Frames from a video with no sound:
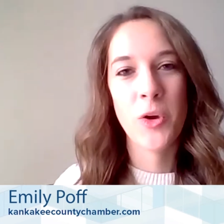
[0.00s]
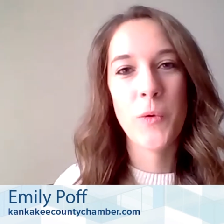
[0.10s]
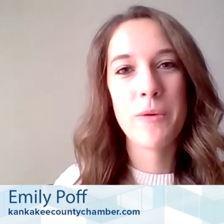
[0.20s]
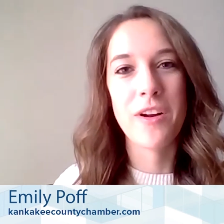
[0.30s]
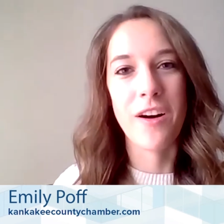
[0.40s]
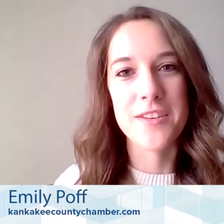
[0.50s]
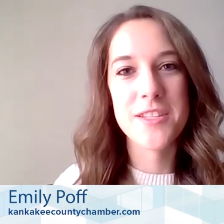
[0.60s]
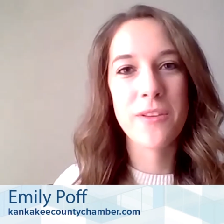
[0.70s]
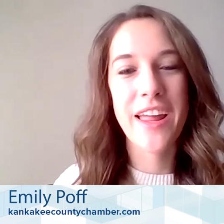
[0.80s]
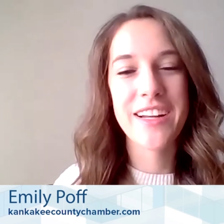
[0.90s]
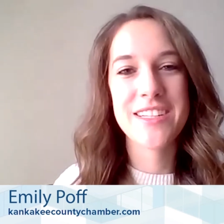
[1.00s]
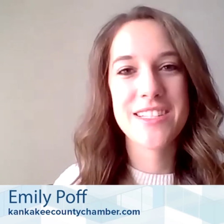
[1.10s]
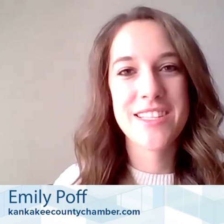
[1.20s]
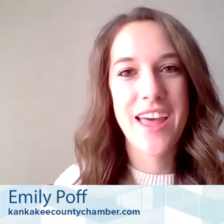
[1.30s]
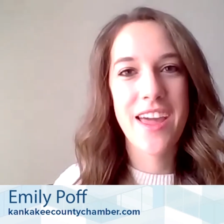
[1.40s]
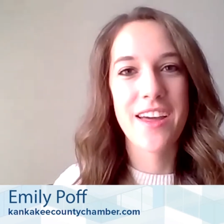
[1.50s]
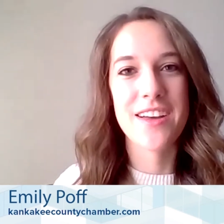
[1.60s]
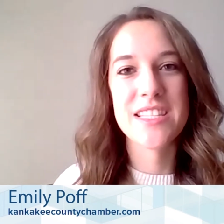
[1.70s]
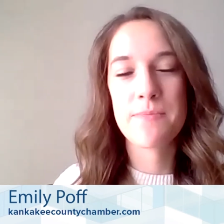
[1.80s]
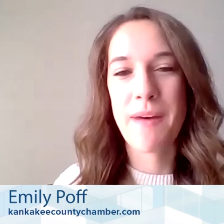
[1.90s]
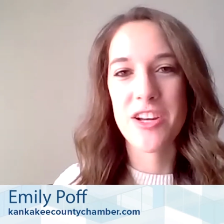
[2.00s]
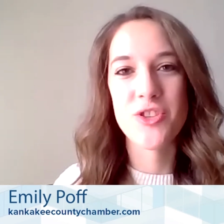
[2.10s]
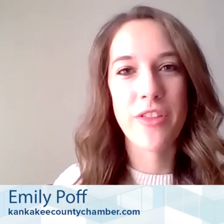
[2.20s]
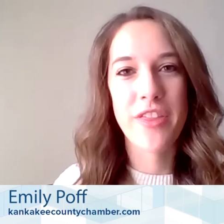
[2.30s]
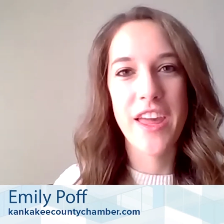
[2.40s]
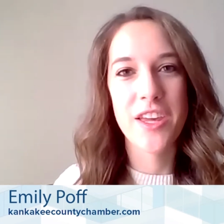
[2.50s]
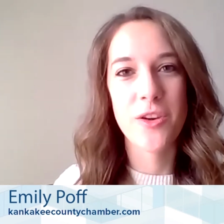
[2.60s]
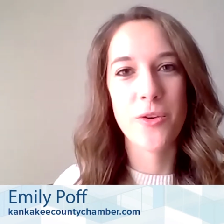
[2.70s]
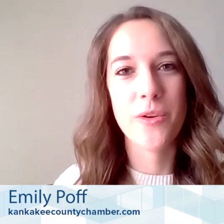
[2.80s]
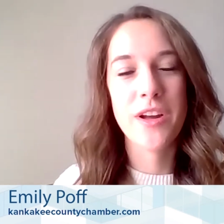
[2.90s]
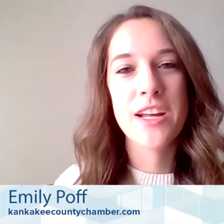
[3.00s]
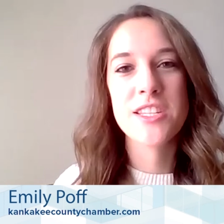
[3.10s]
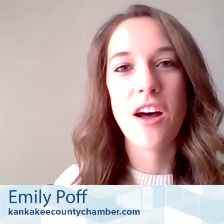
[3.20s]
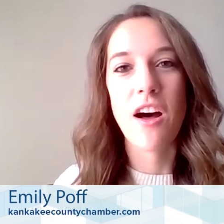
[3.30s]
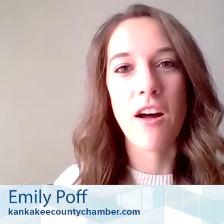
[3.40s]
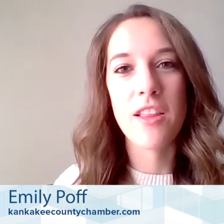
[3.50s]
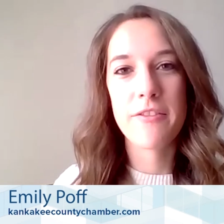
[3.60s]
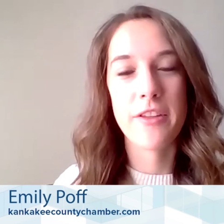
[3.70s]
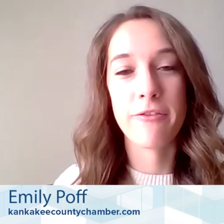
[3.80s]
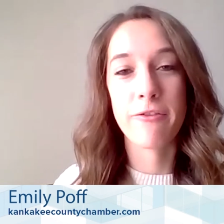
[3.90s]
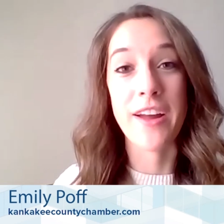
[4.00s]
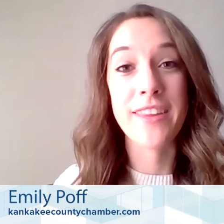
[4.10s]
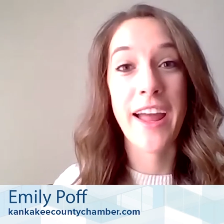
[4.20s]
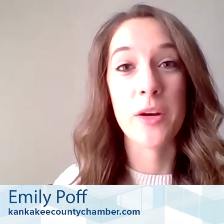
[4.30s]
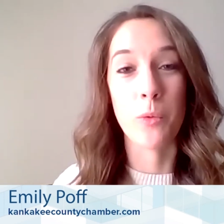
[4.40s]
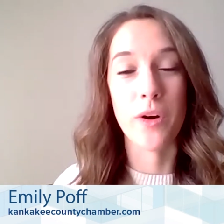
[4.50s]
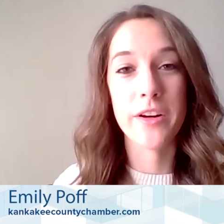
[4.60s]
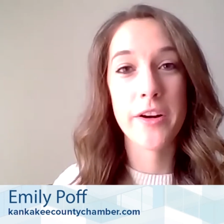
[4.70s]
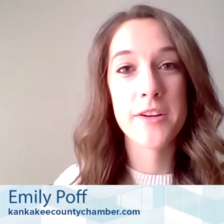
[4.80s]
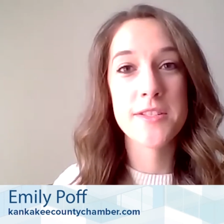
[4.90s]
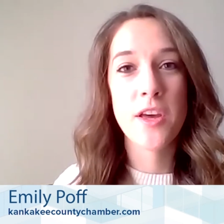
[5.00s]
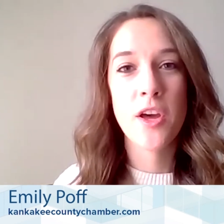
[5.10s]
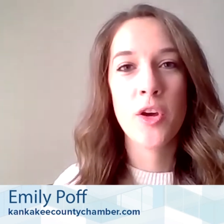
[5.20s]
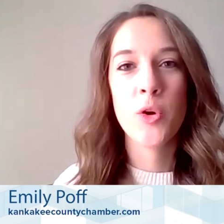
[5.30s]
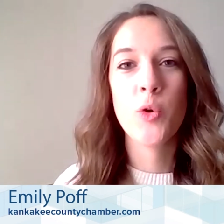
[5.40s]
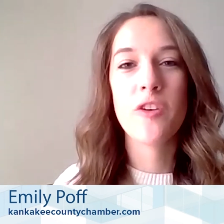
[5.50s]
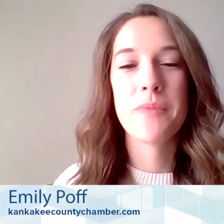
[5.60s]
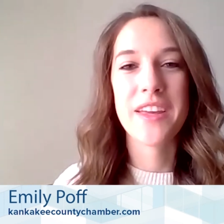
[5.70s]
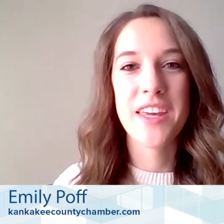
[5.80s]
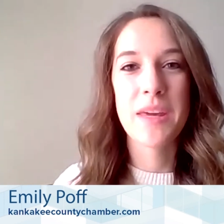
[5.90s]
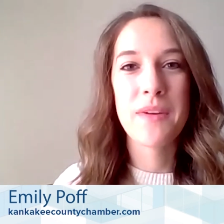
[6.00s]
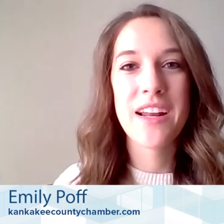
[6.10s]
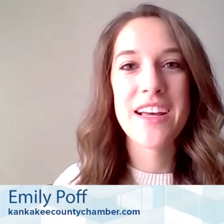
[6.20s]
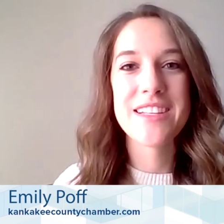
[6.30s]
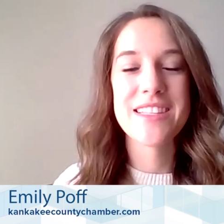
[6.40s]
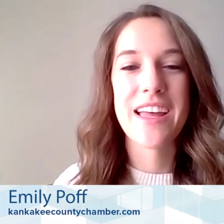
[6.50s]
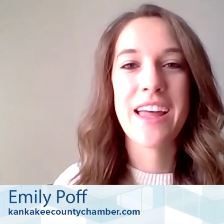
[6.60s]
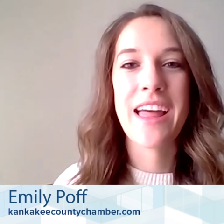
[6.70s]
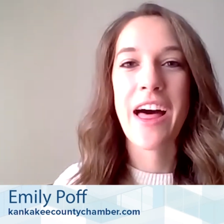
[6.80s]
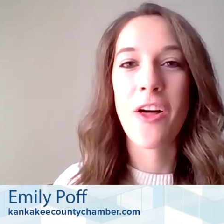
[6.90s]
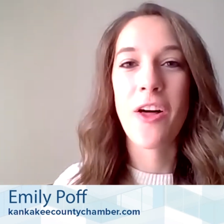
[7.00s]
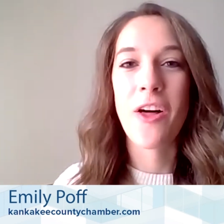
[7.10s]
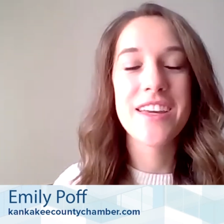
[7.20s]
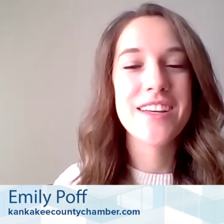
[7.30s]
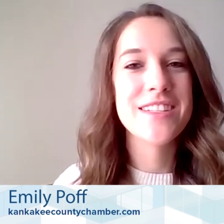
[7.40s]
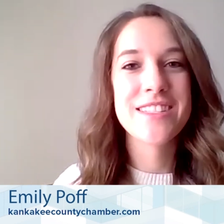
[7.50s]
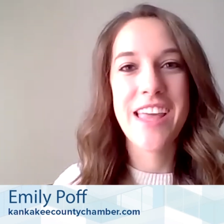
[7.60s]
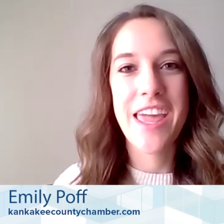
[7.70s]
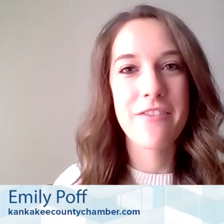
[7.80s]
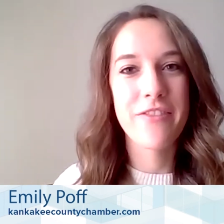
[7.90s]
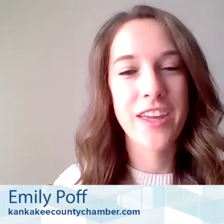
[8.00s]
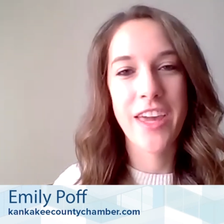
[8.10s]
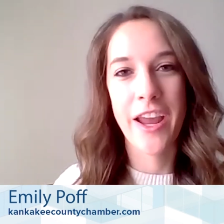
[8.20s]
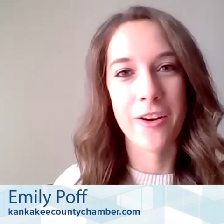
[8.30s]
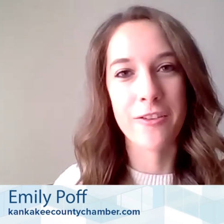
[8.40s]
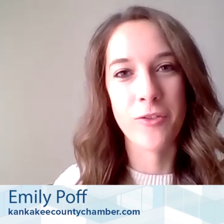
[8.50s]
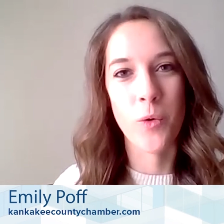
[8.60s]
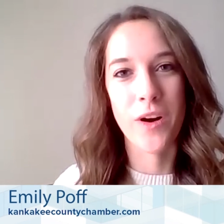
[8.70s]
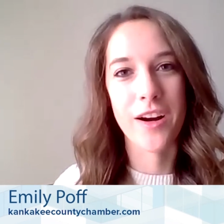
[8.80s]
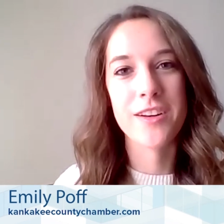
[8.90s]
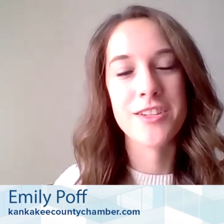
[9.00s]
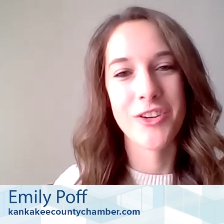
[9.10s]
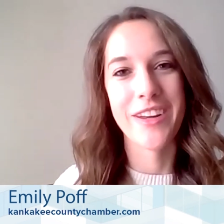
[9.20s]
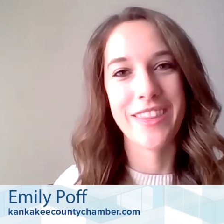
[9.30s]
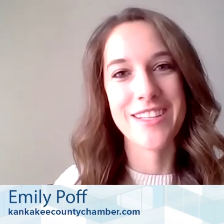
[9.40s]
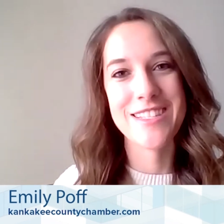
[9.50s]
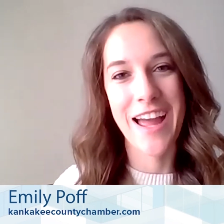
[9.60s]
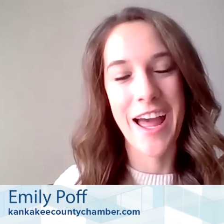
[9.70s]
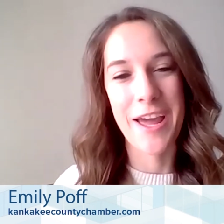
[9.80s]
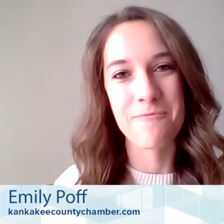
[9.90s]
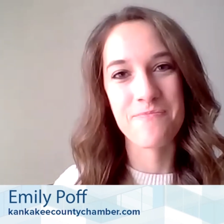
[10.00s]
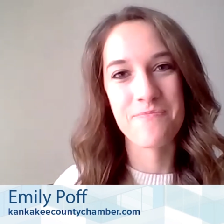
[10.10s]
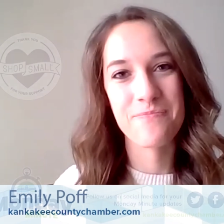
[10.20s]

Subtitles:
We would also like to say a special thank you to all of the frontline workers who have been keeping us healthy, safe, and cared for during this time.